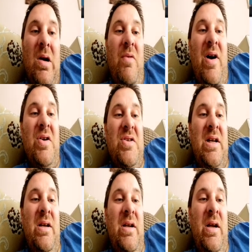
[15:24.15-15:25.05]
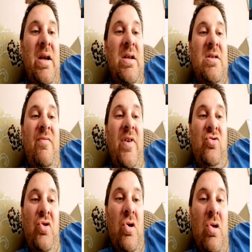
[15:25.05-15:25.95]
without descending into
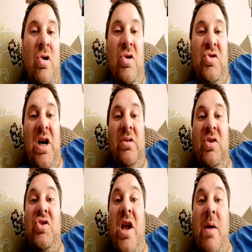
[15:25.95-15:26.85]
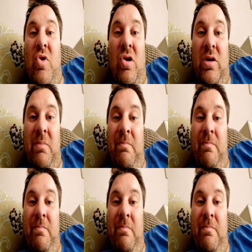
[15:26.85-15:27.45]
vitriol or childish name-calling.